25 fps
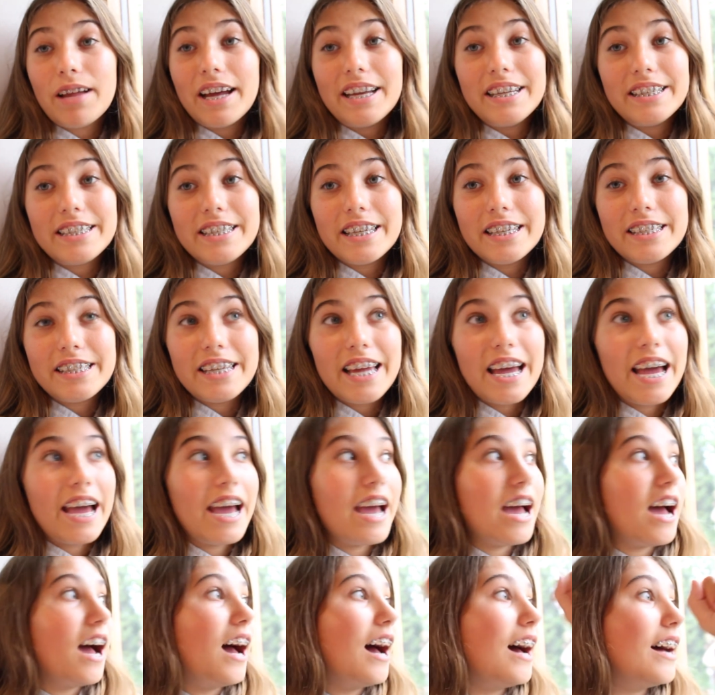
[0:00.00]
place to
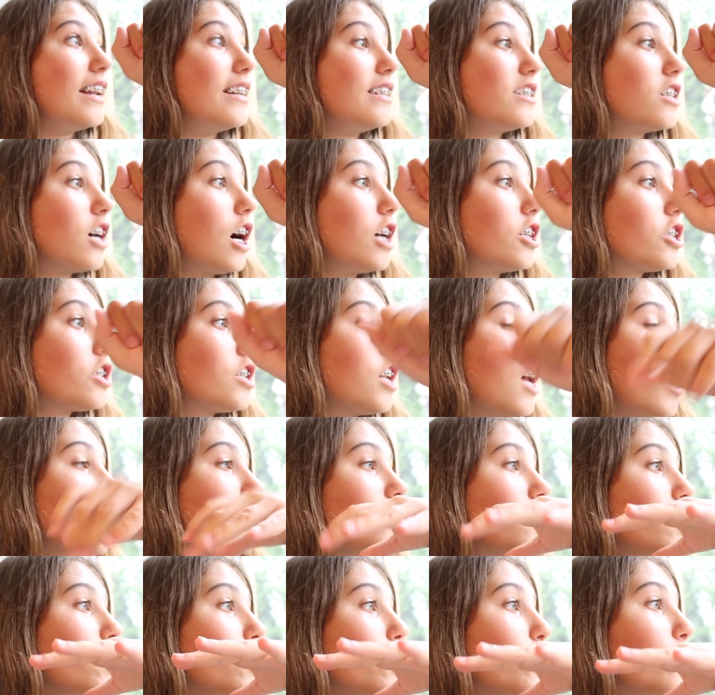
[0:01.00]
sit, and I just like
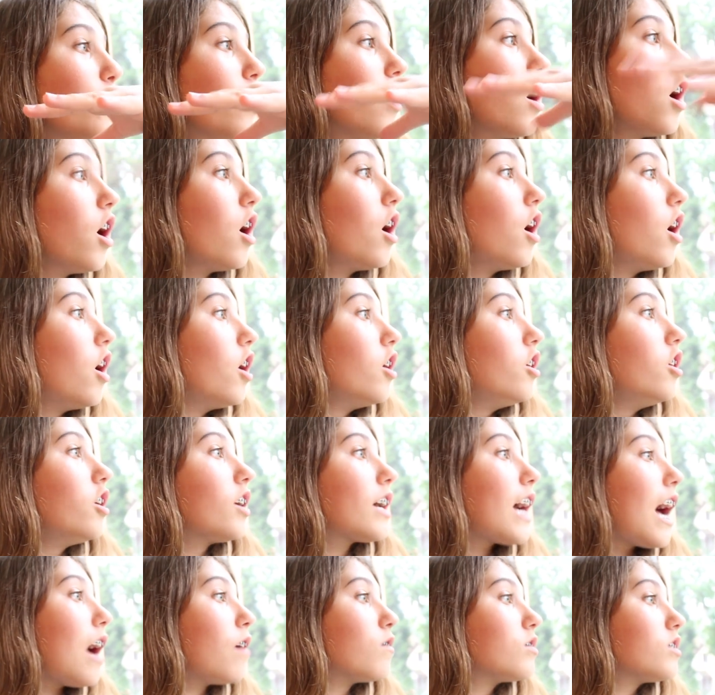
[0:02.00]
to
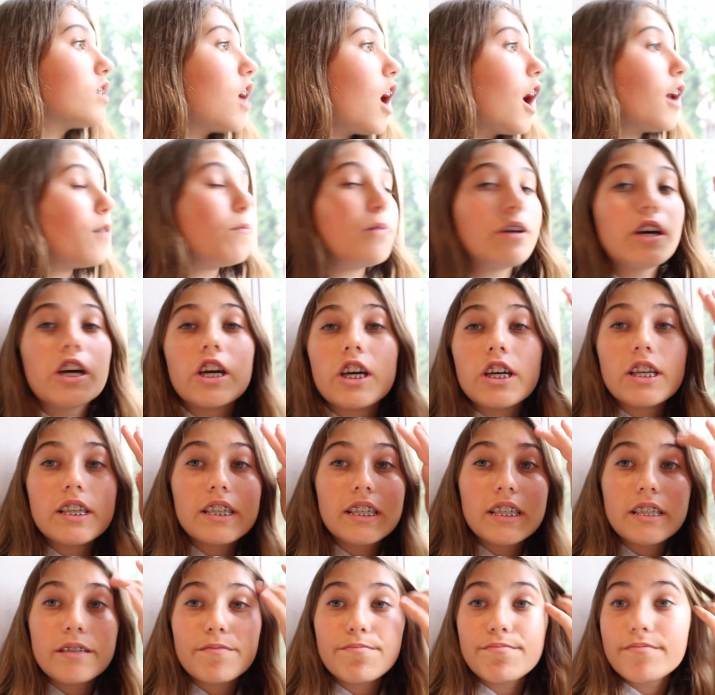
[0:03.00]
look outside
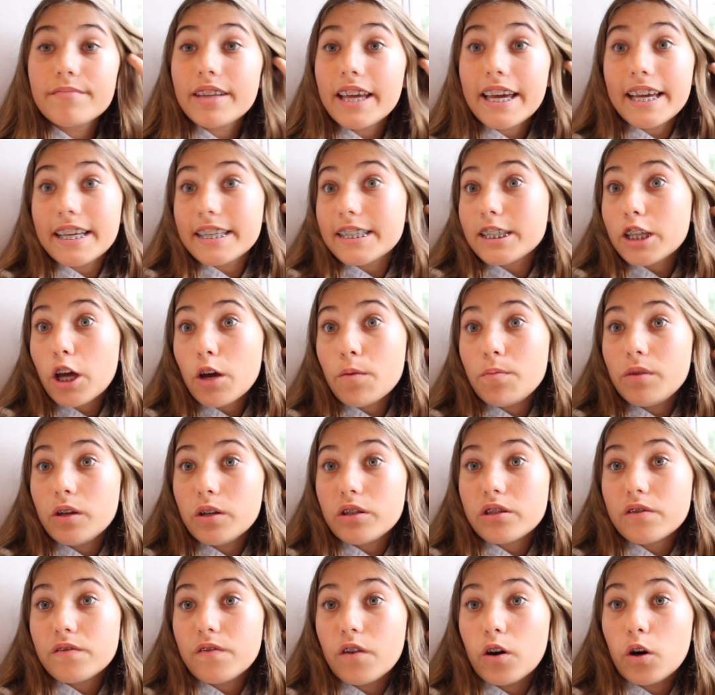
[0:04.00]
because it's so
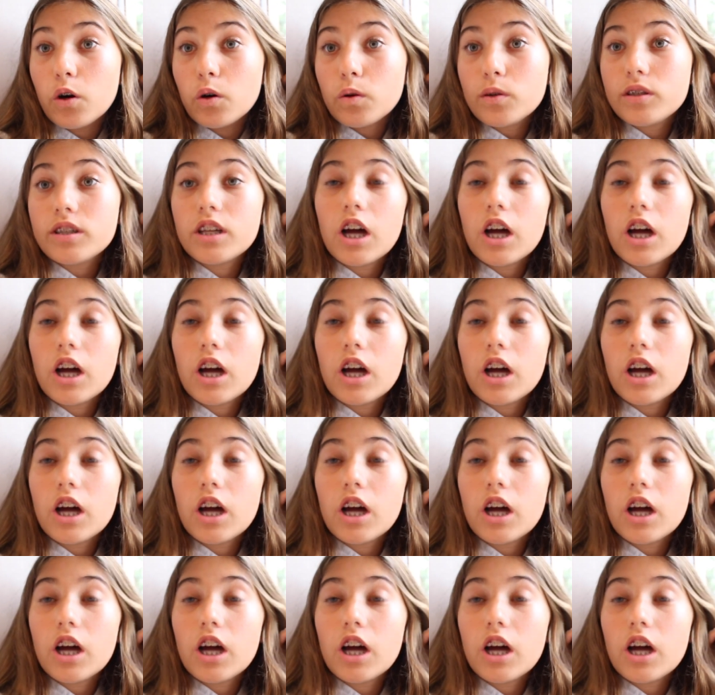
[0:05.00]
beautiful.